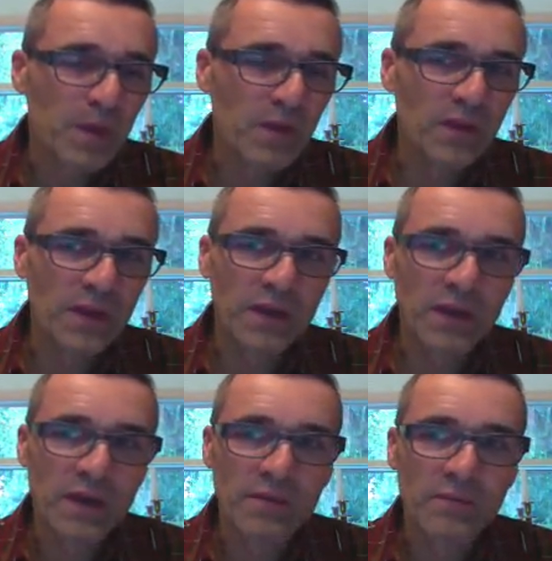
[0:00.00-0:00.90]

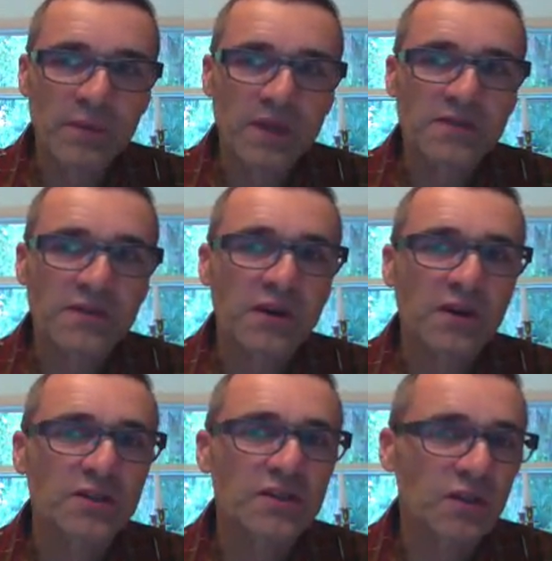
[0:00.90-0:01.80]
they basically
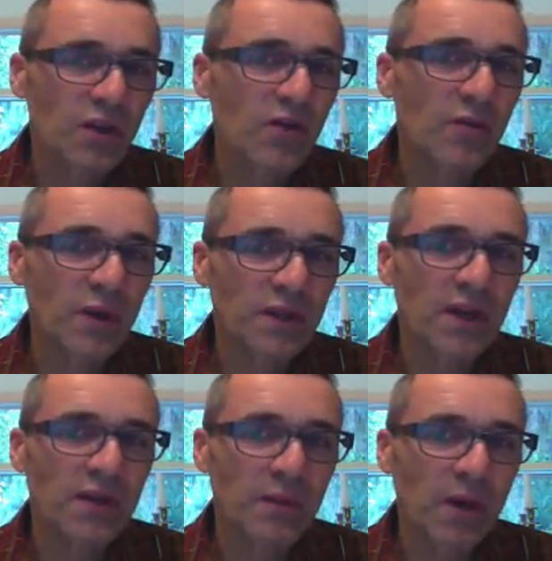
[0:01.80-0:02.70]
are slow to break
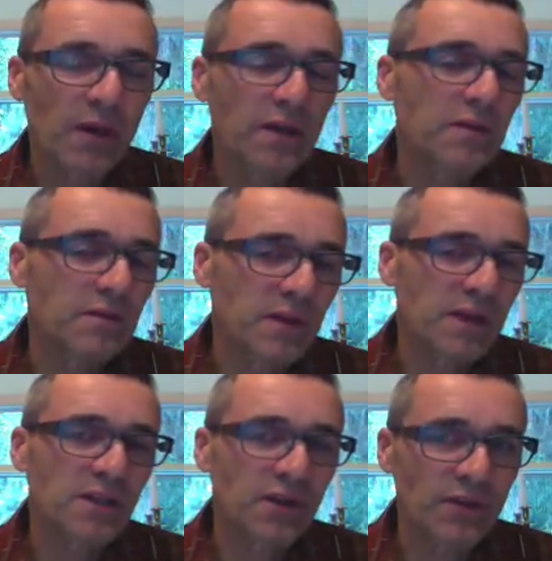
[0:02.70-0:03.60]
down the body, and
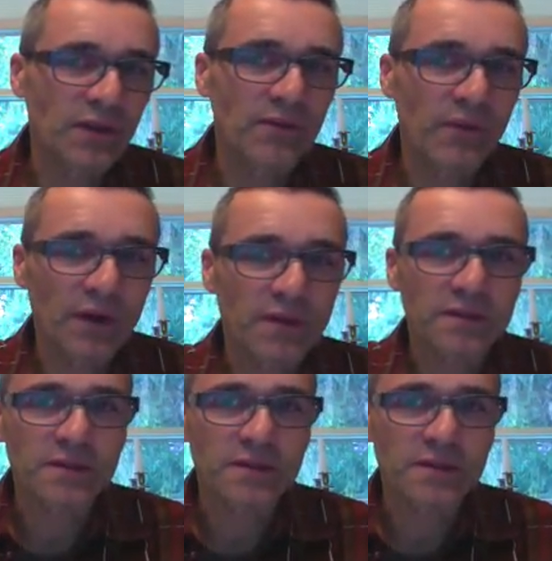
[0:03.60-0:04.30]
that's a good thing for us.